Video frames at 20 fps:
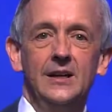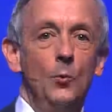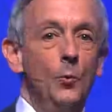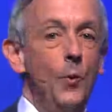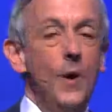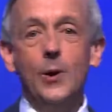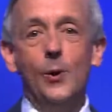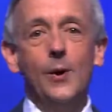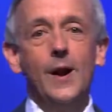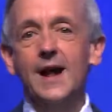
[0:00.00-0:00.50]

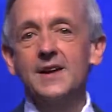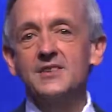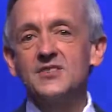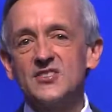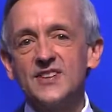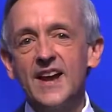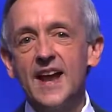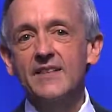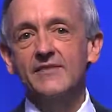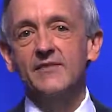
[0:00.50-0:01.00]
We are not
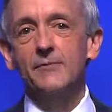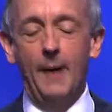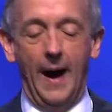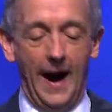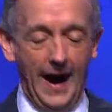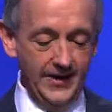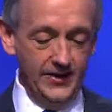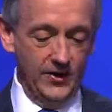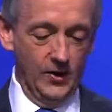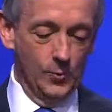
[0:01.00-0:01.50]
saved
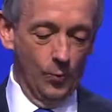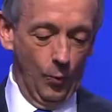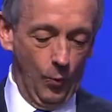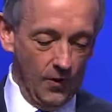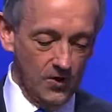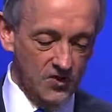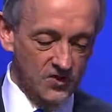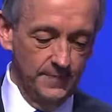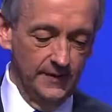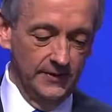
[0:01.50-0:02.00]
by good
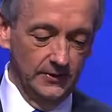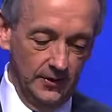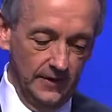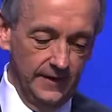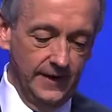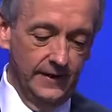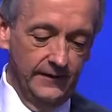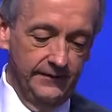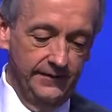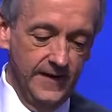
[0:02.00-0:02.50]
works, but
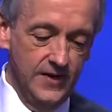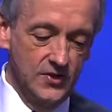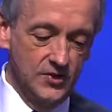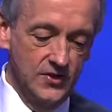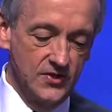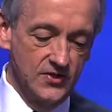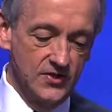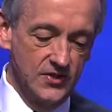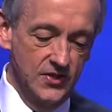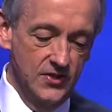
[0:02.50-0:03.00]
look at
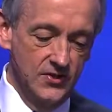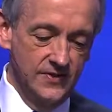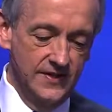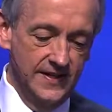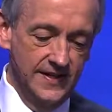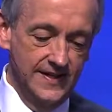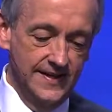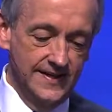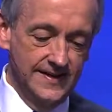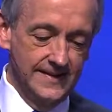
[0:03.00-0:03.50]
Ephesians
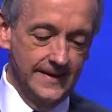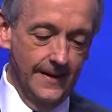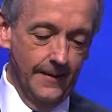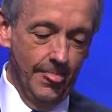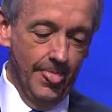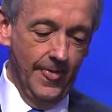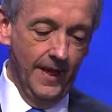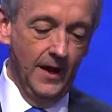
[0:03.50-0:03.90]
2:10.